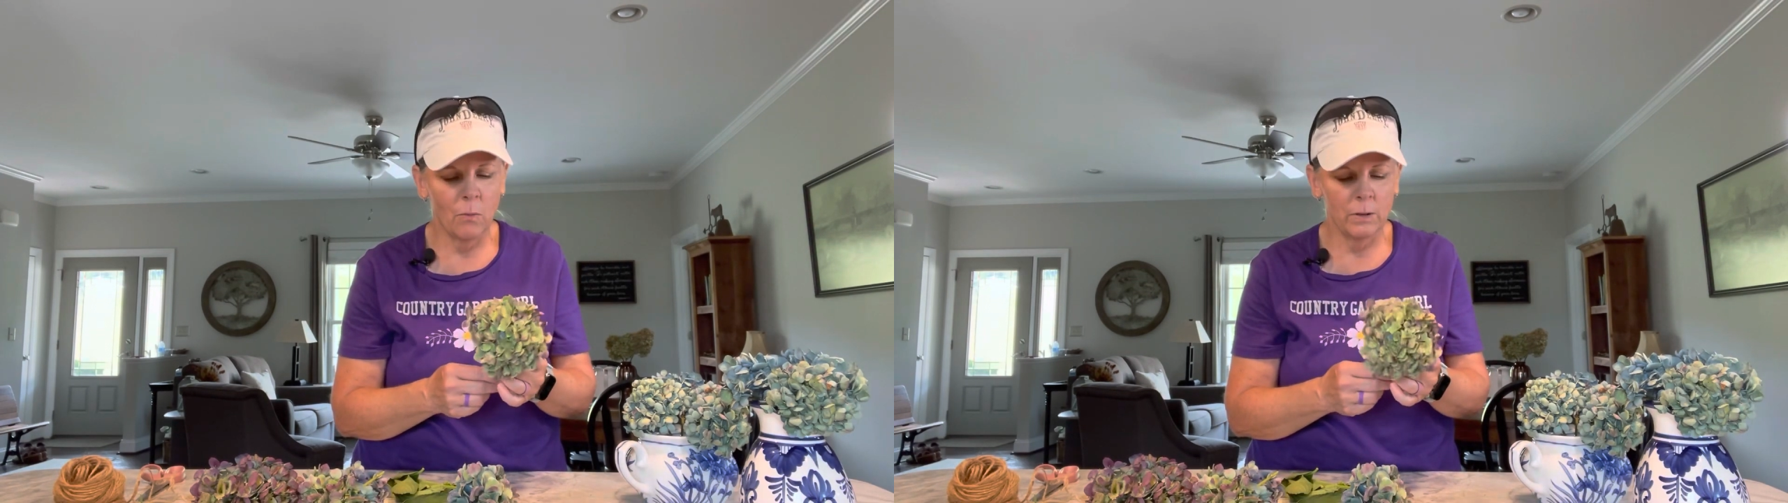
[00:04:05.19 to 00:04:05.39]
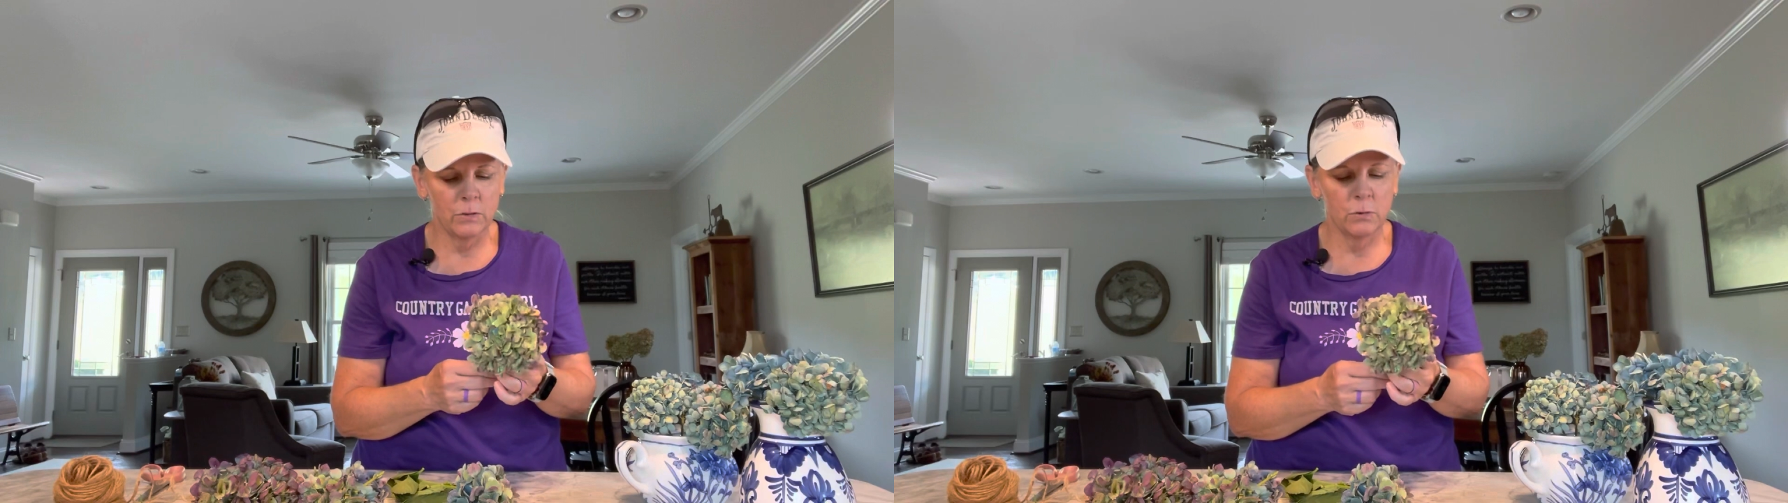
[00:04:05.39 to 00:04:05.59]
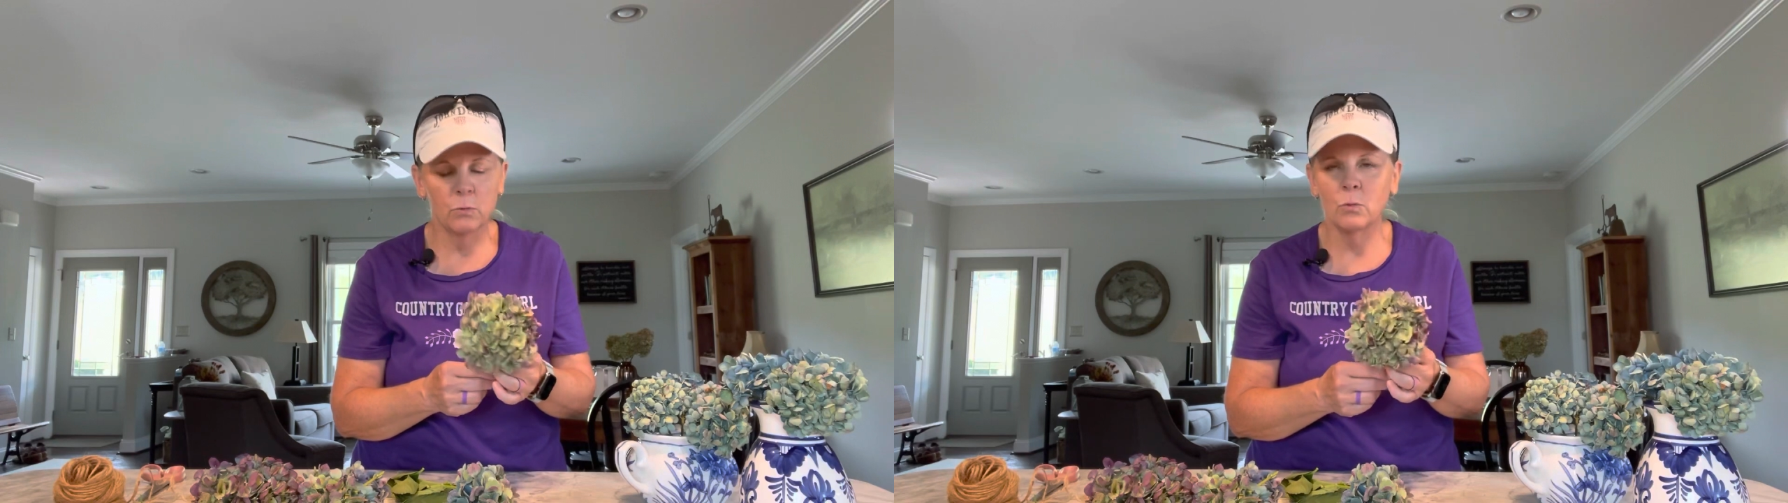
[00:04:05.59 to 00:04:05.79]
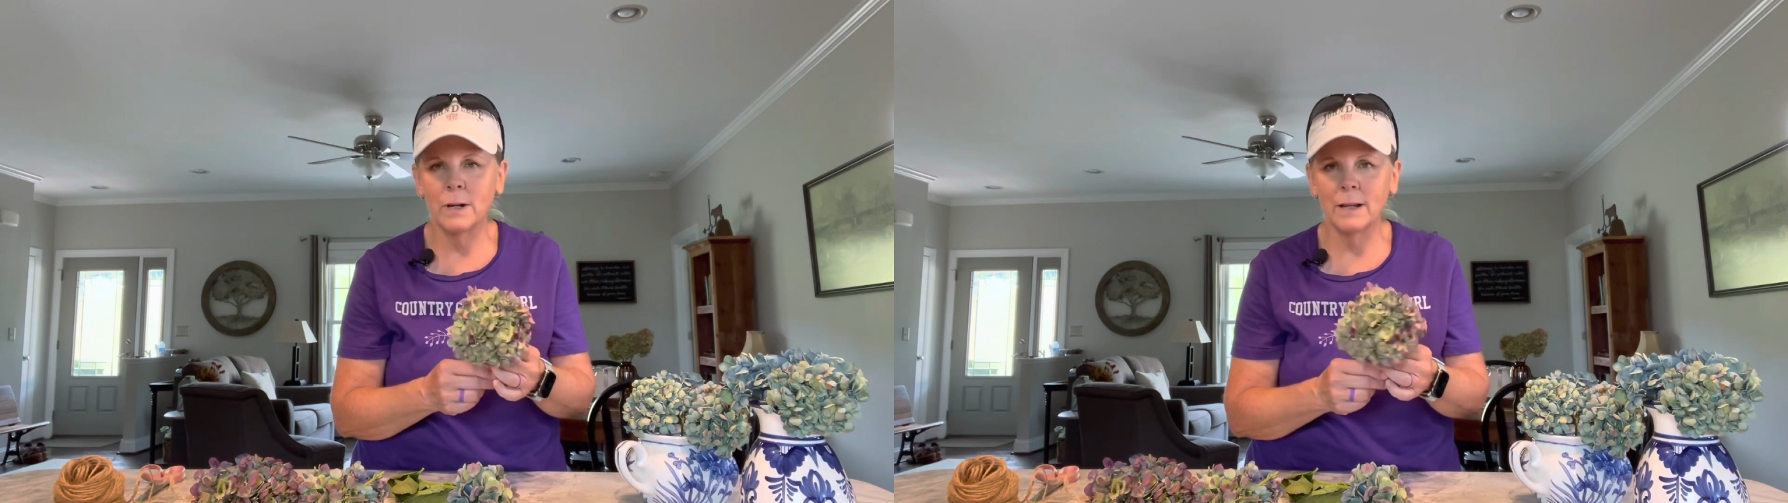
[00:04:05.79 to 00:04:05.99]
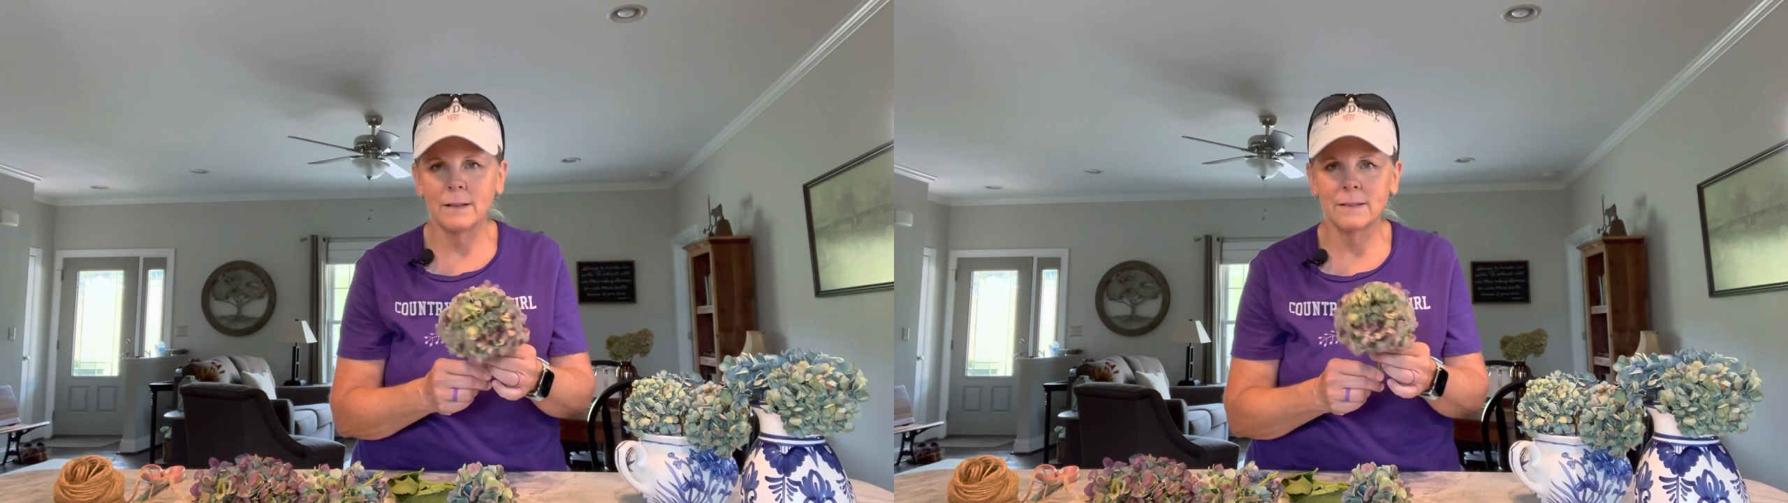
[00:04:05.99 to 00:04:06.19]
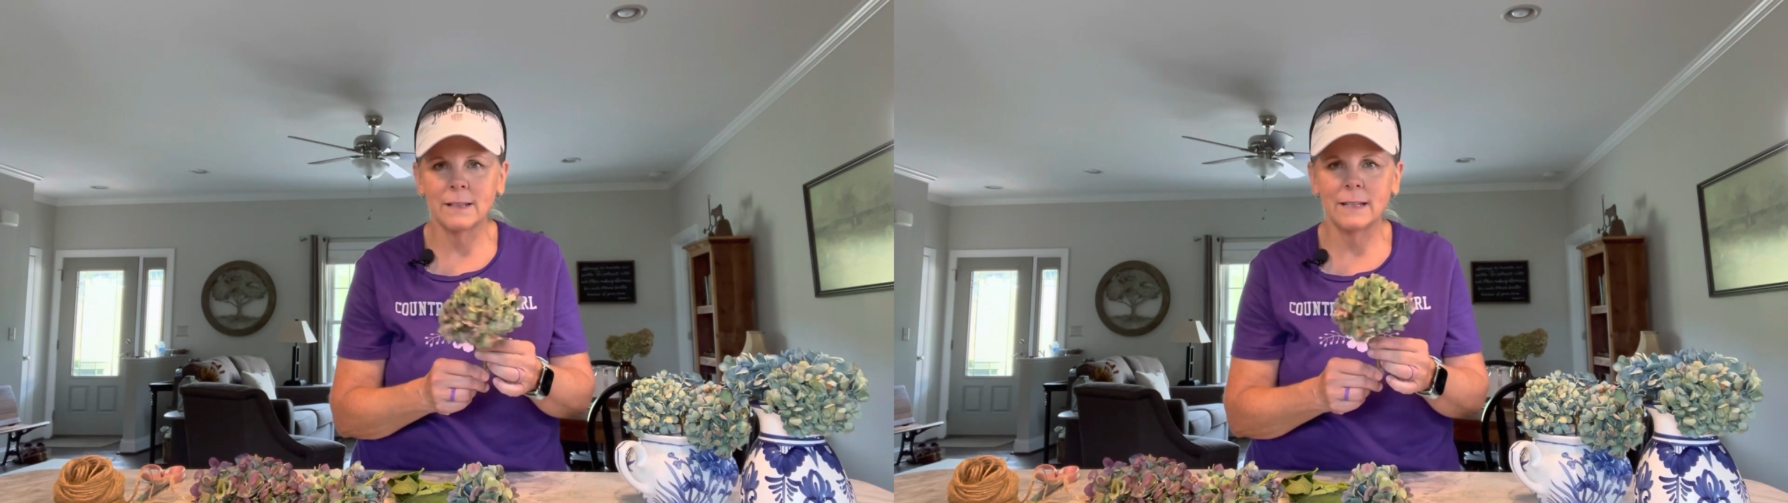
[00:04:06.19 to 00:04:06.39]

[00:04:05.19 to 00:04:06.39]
want to risk